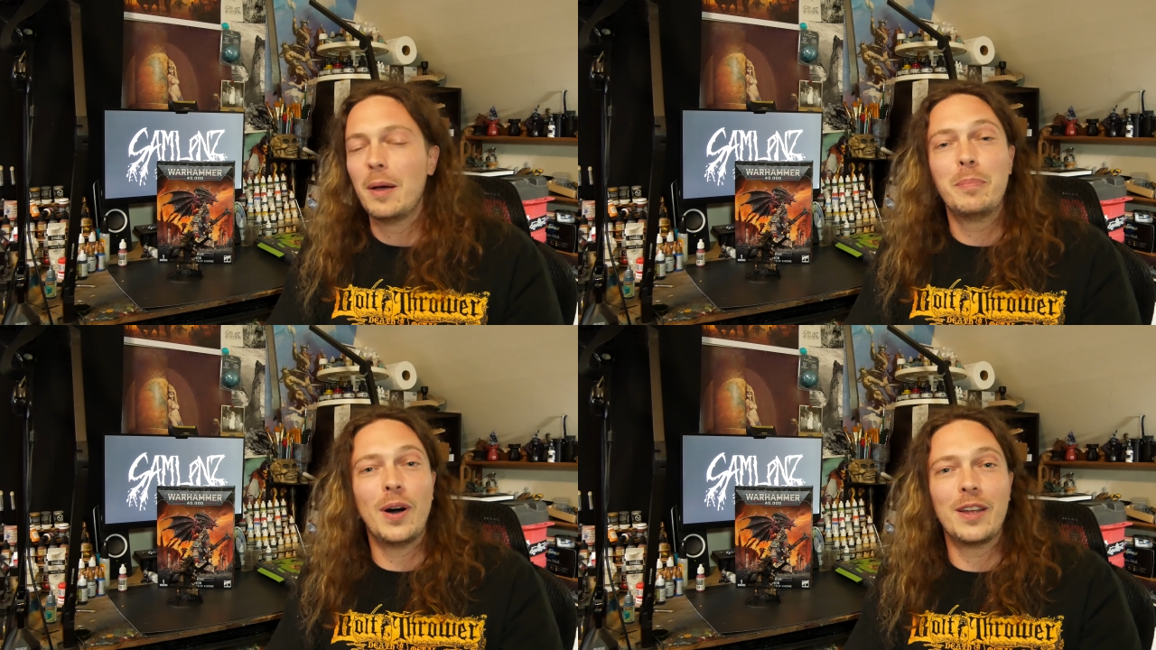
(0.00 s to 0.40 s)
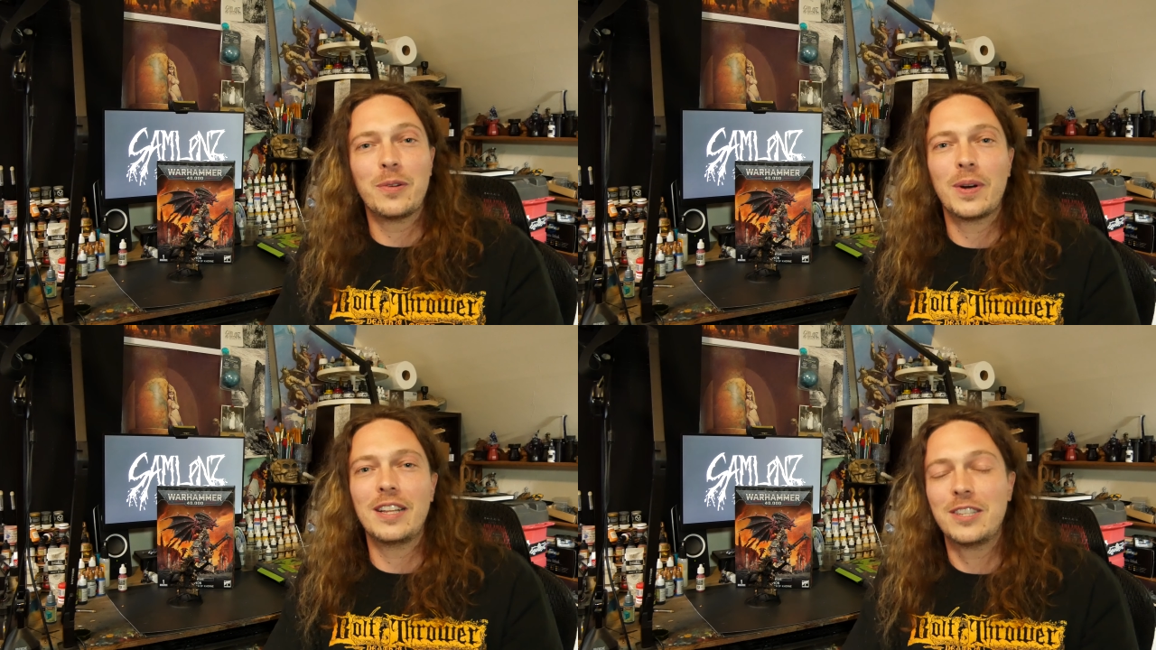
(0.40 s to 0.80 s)

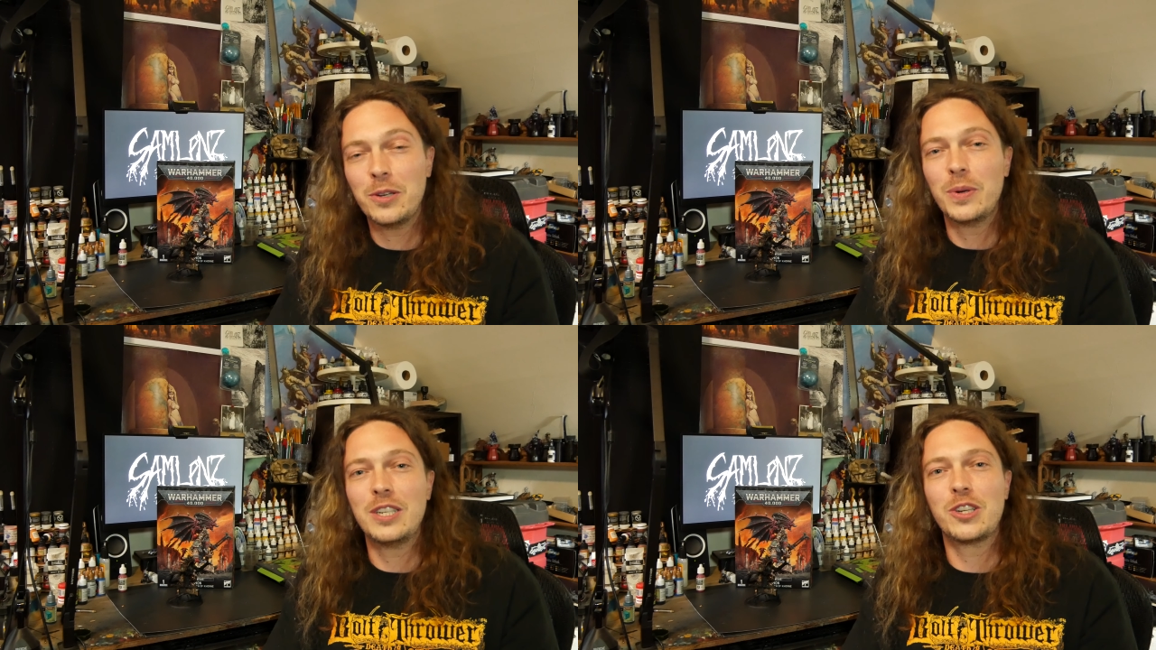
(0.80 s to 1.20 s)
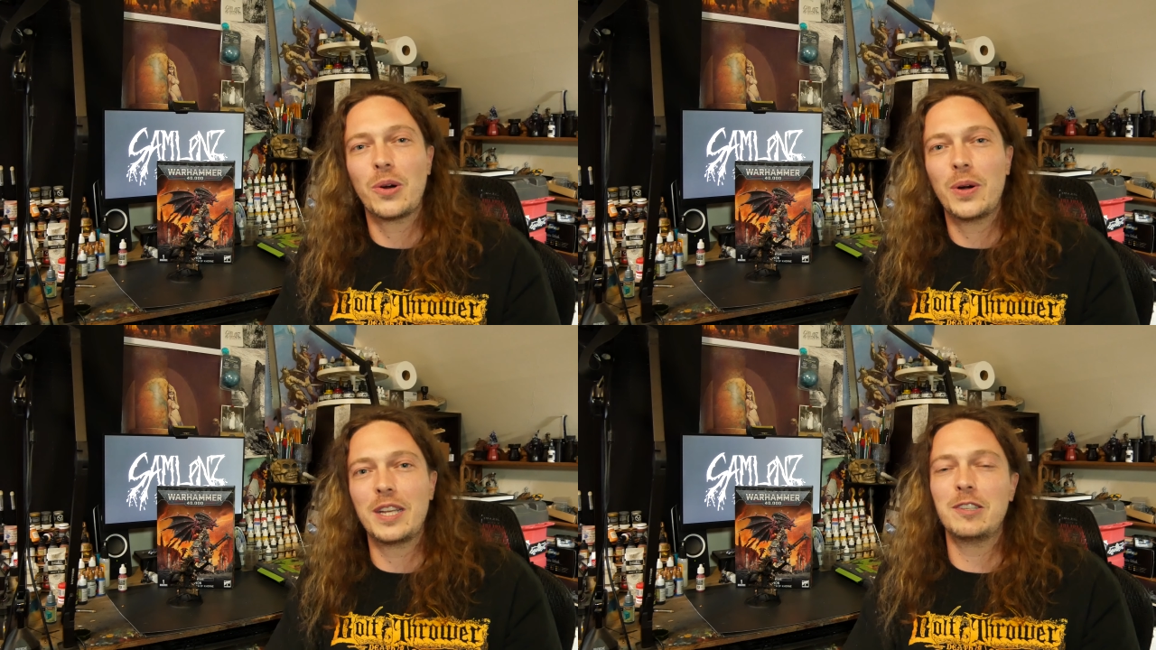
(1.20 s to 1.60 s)
But what I do
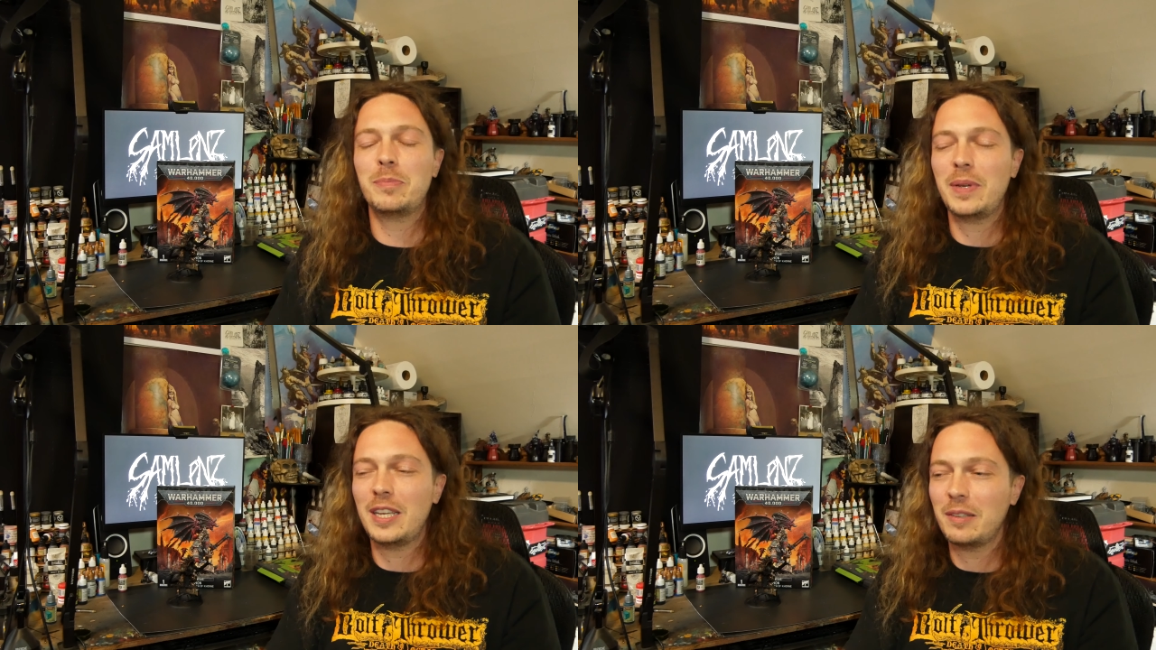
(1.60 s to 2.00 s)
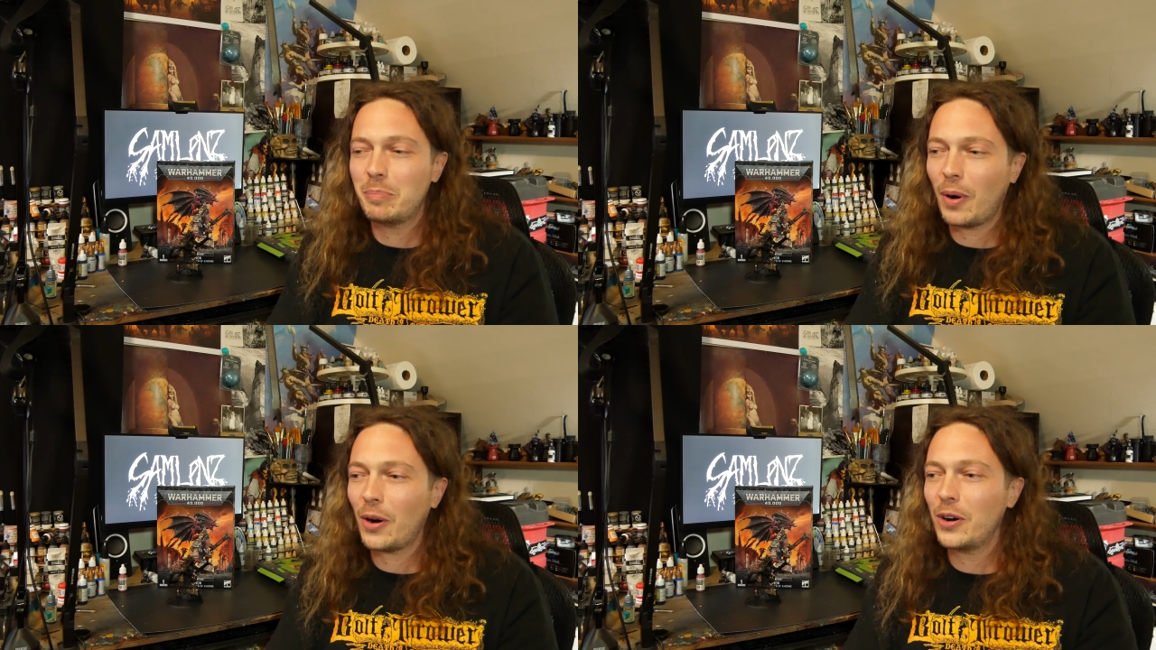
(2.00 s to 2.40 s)
enjoy is being
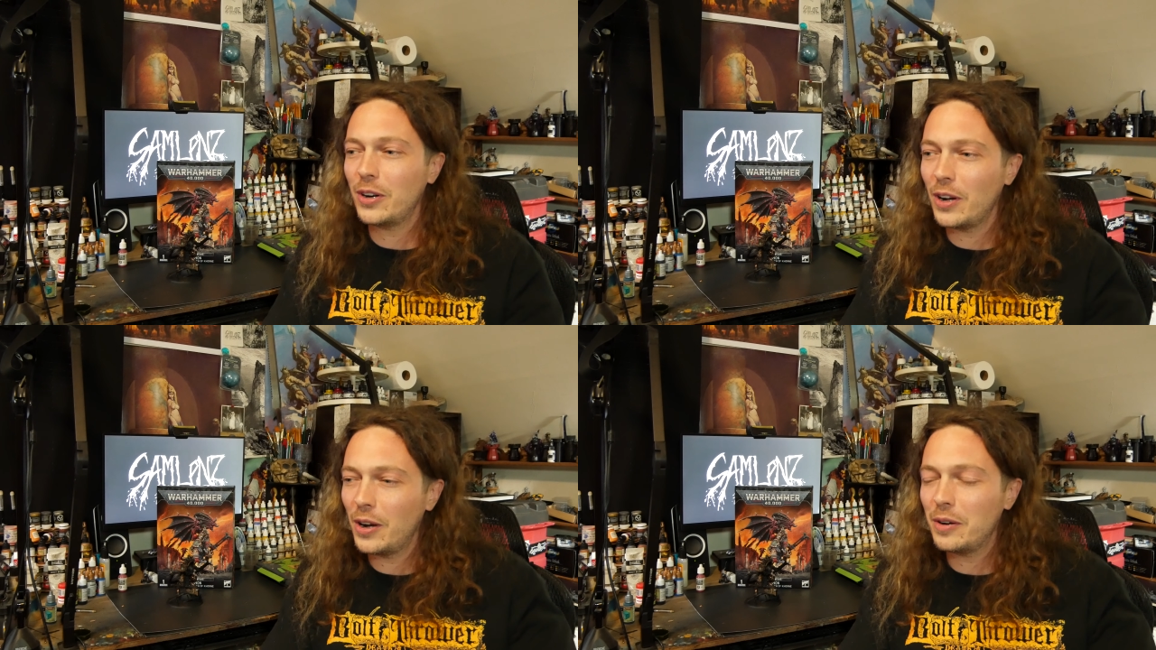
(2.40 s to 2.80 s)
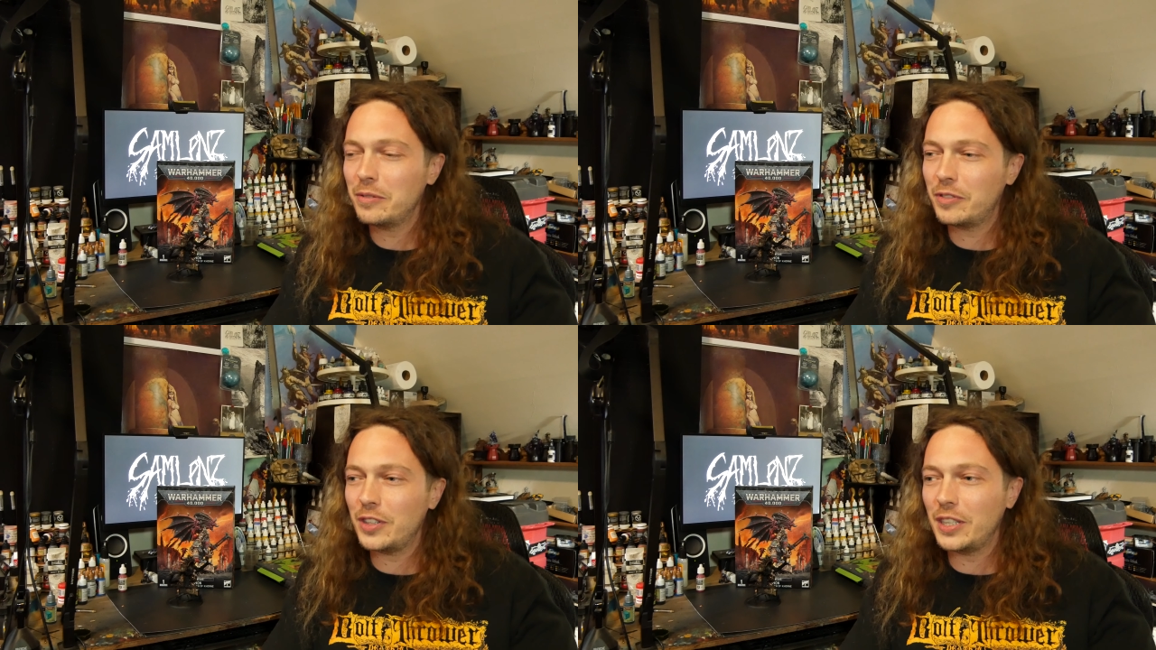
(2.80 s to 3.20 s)
part
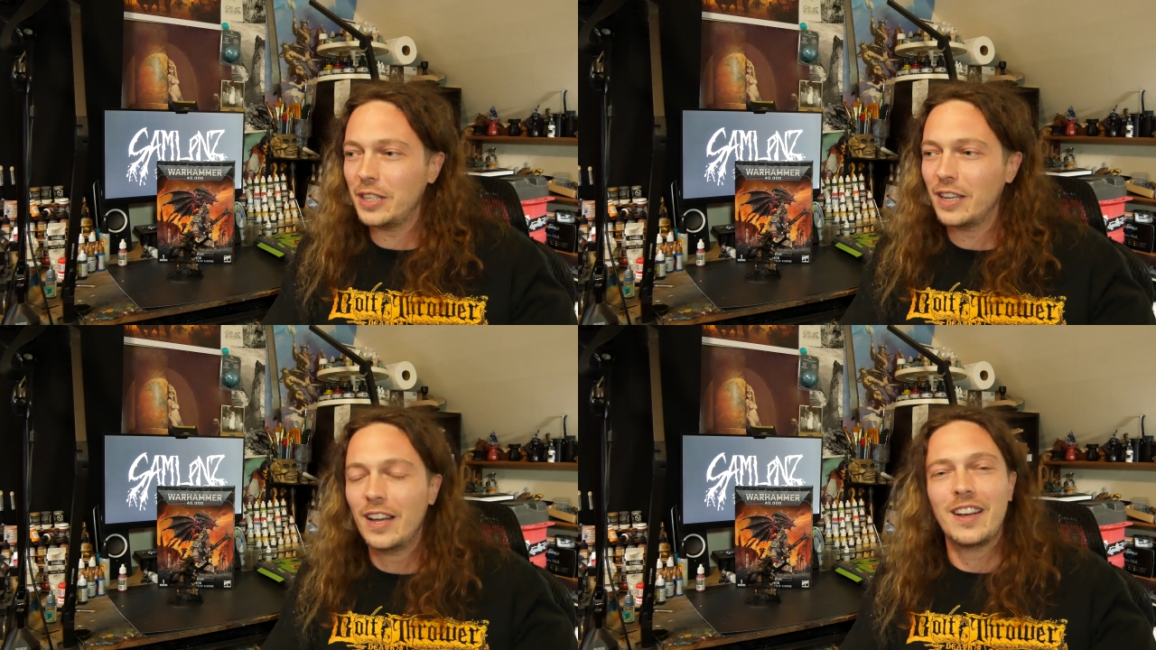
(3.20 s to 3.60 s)
of the